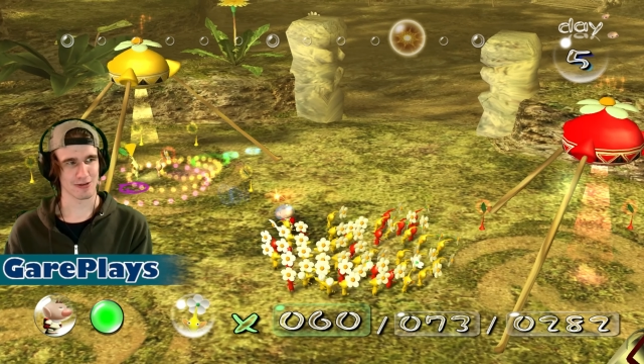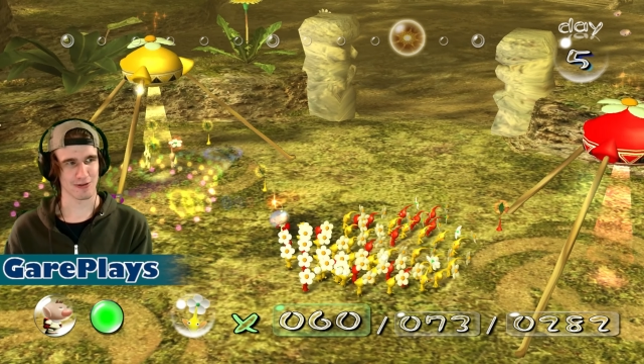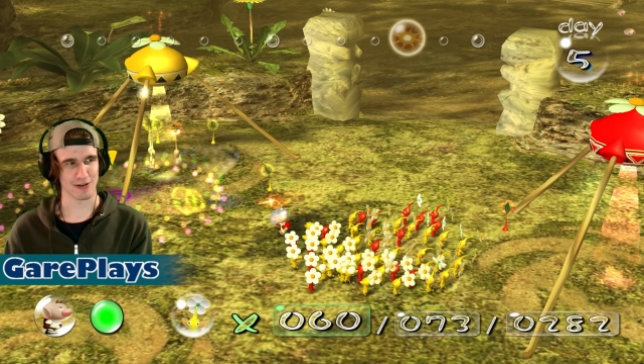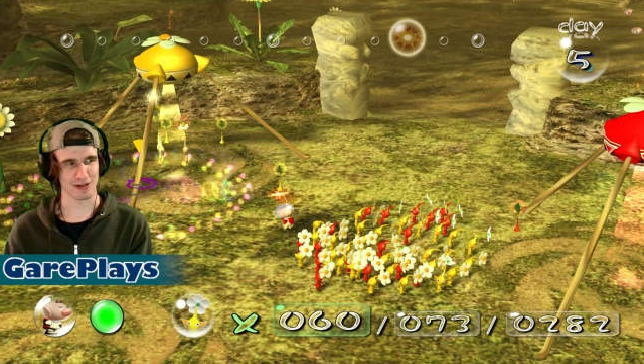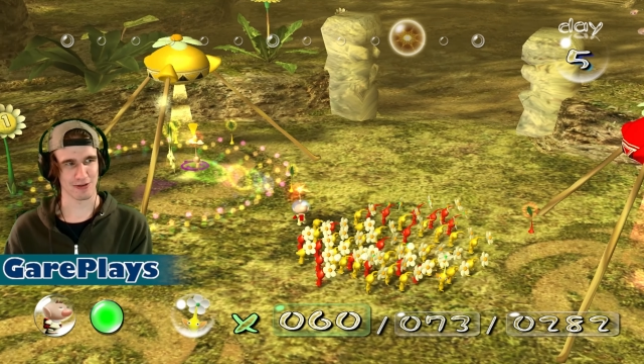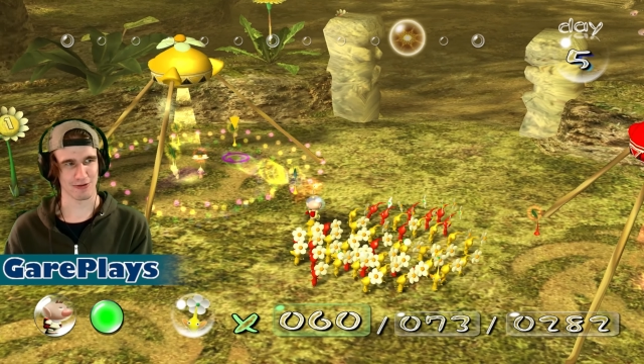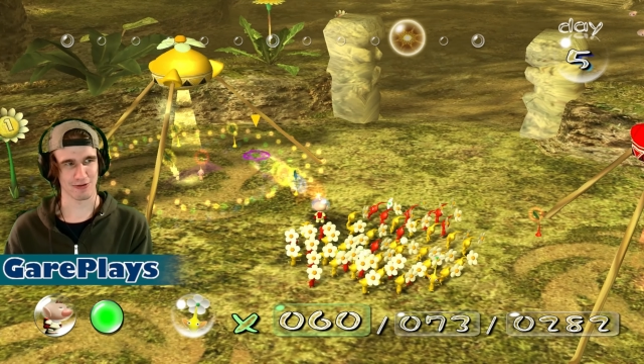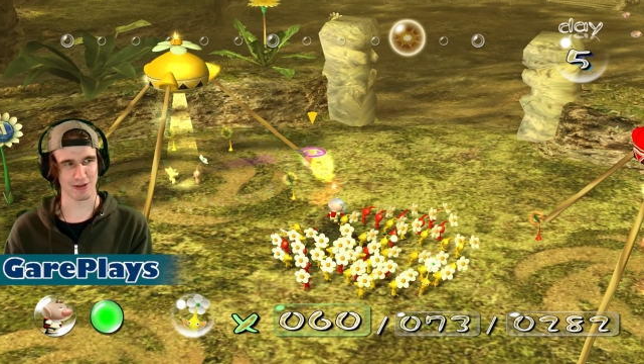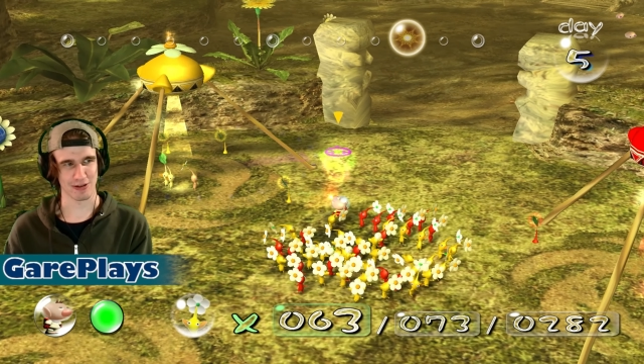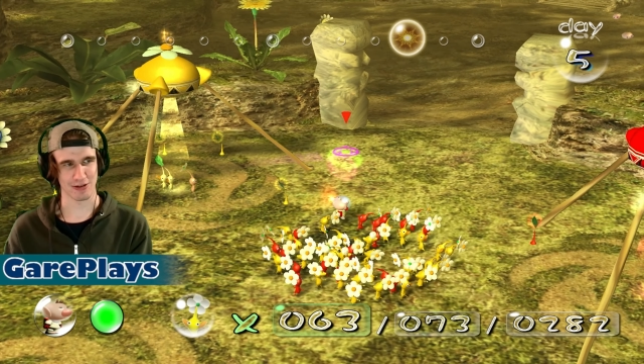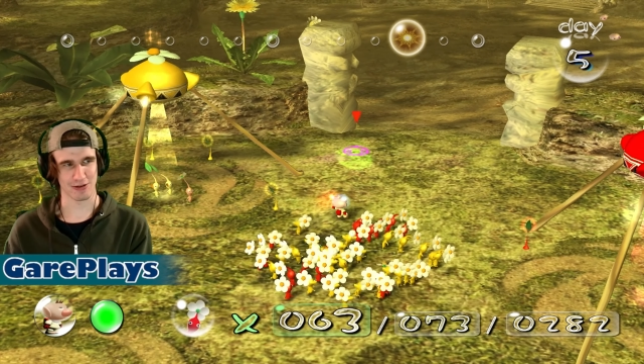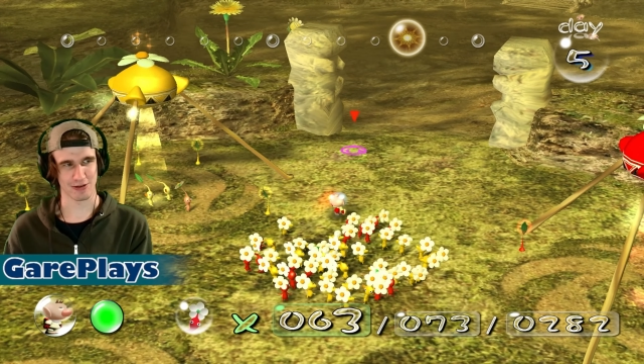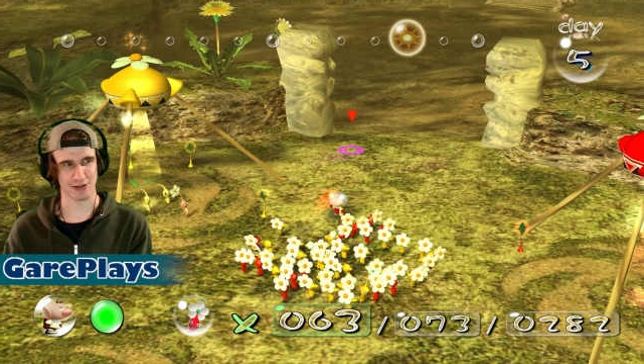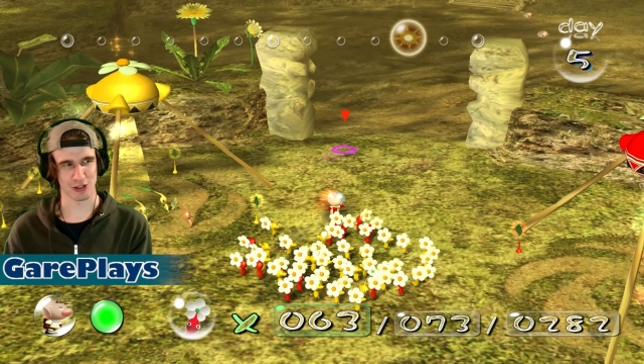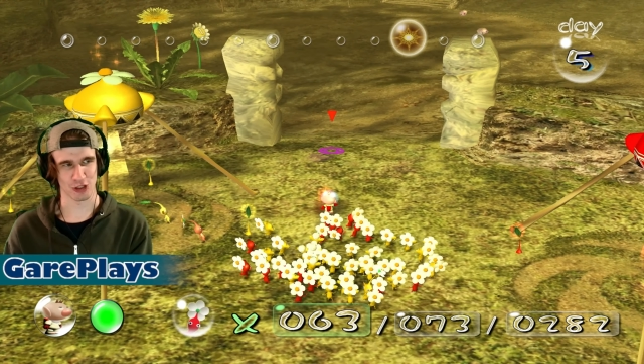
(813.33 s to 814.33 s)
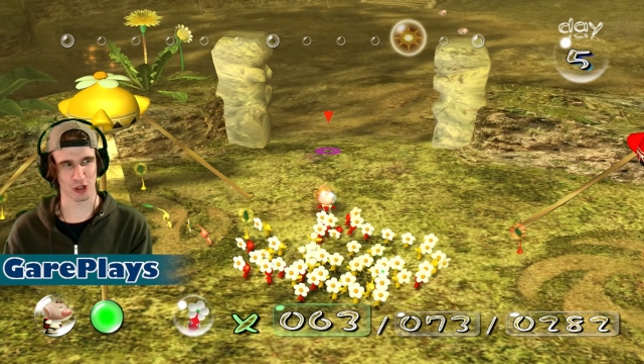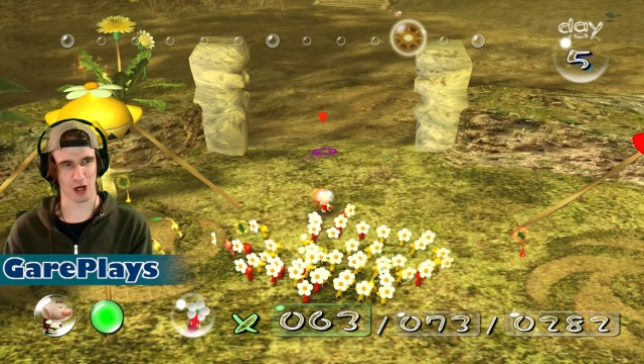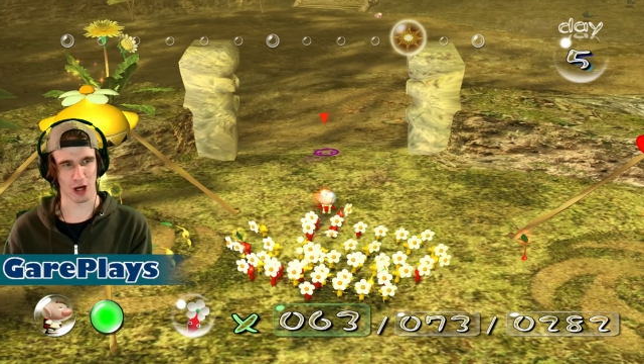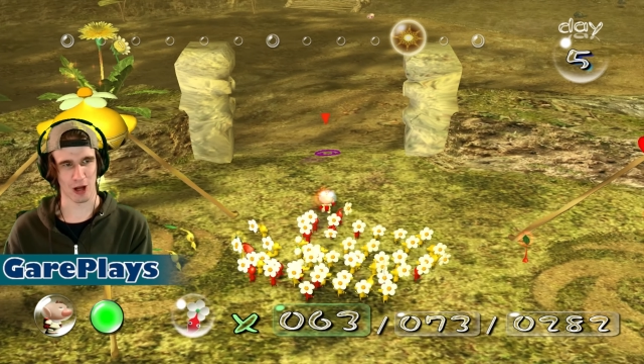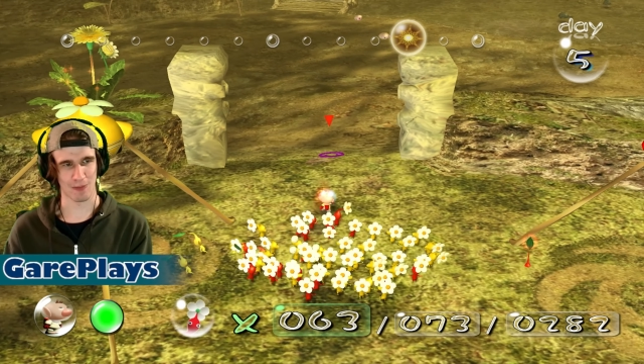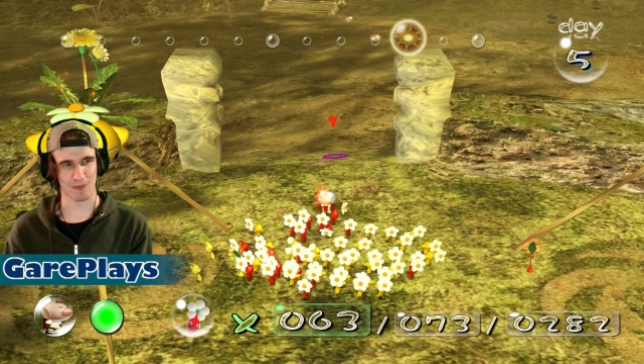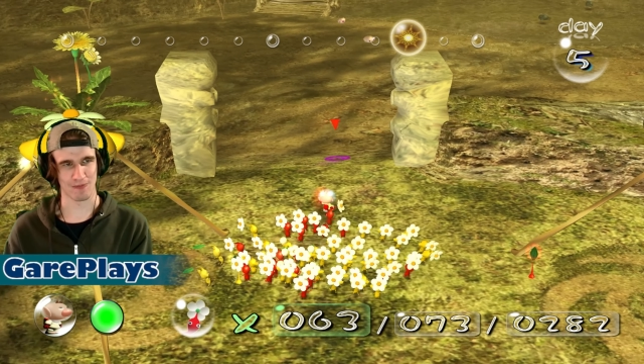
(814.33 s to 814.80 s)
great, great, good
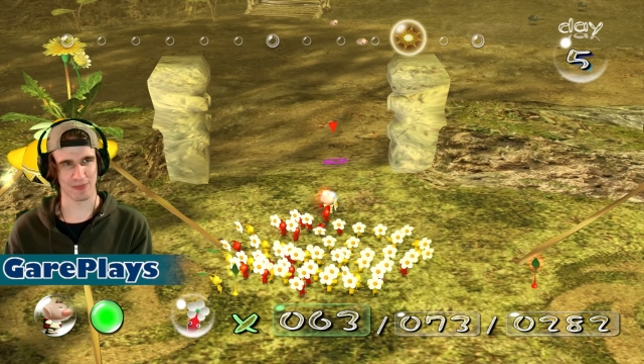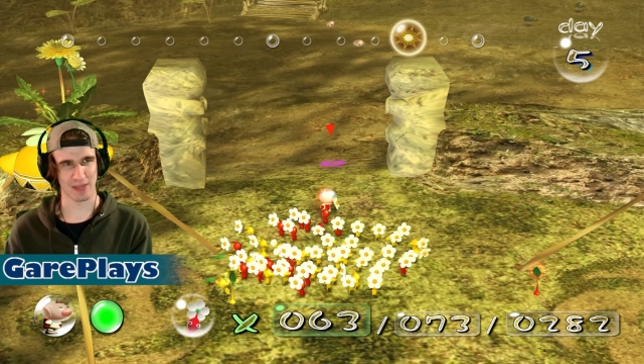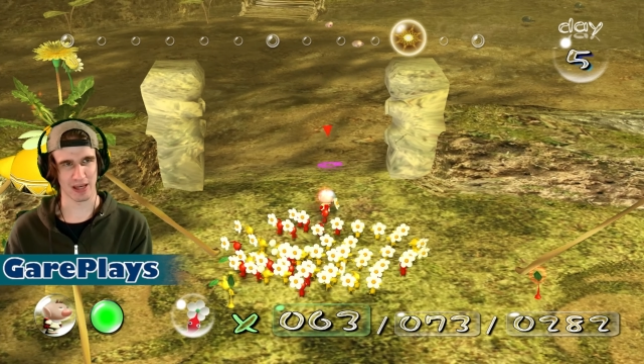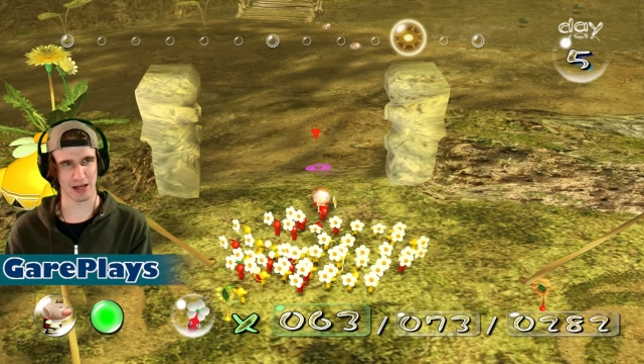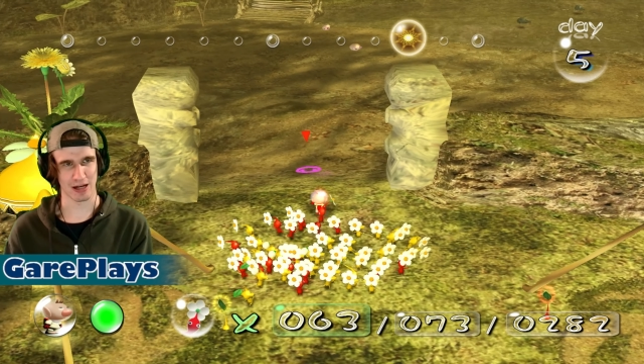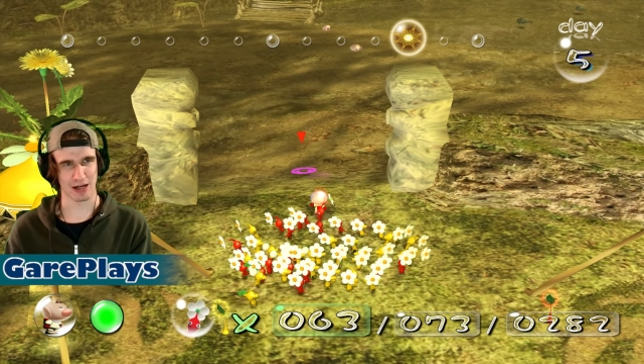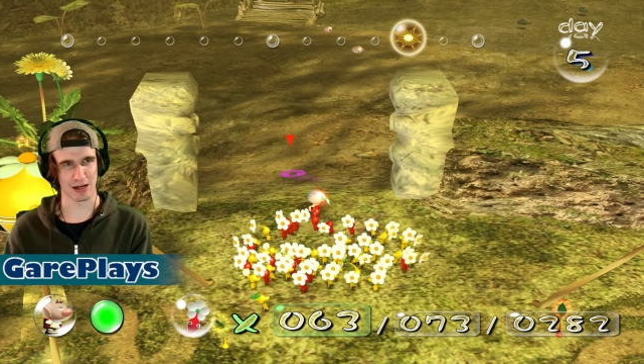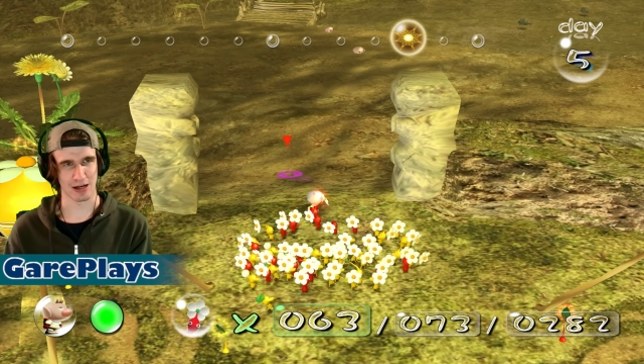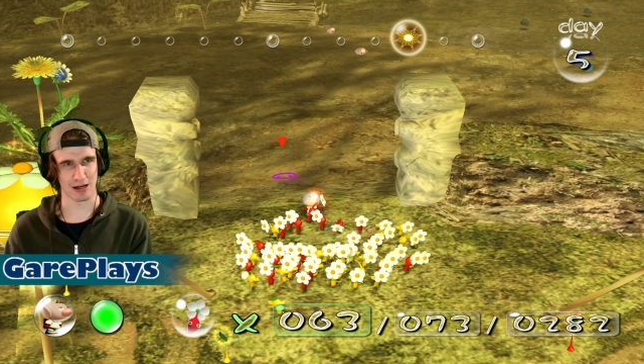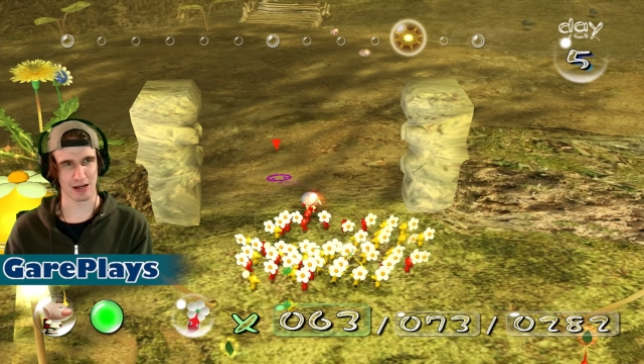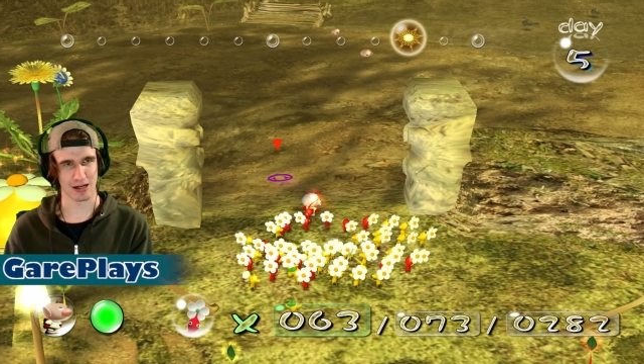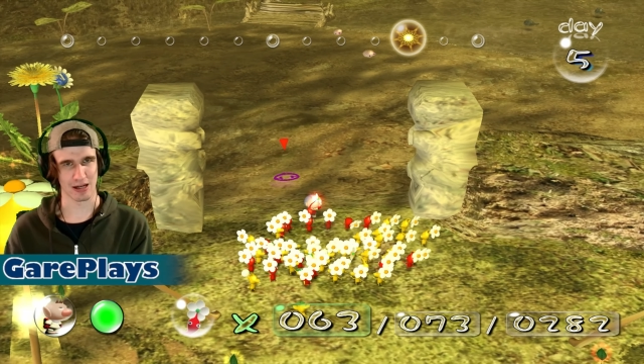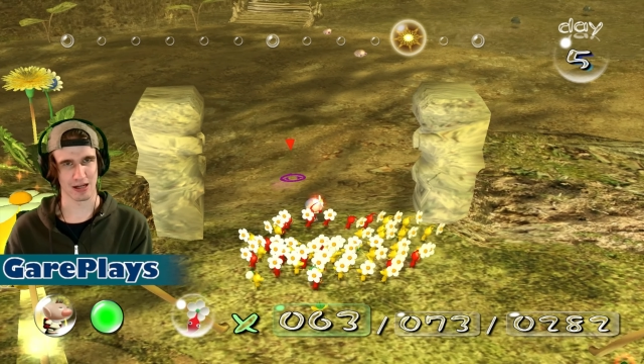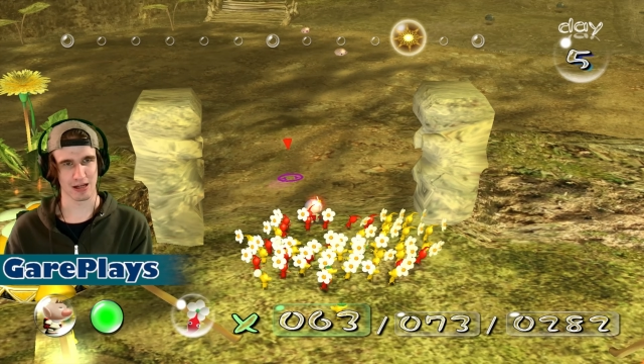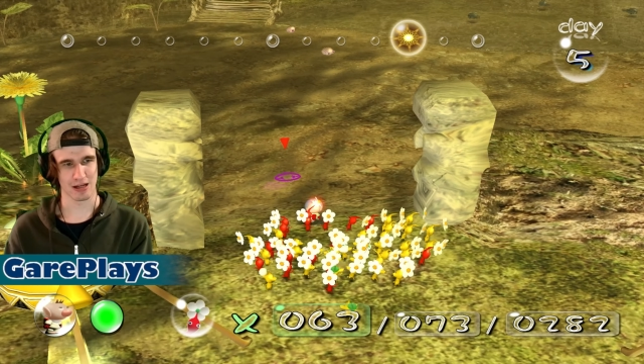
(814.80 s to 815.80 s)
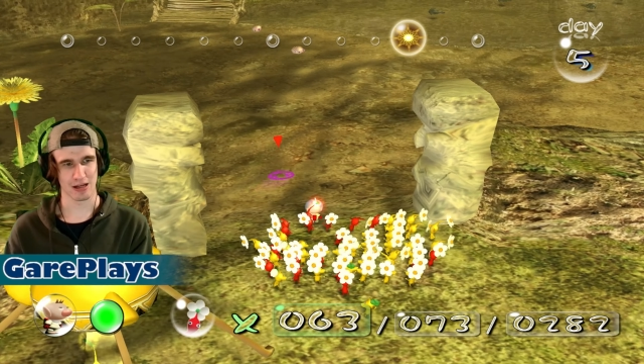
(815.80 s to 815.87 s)
job. Uh,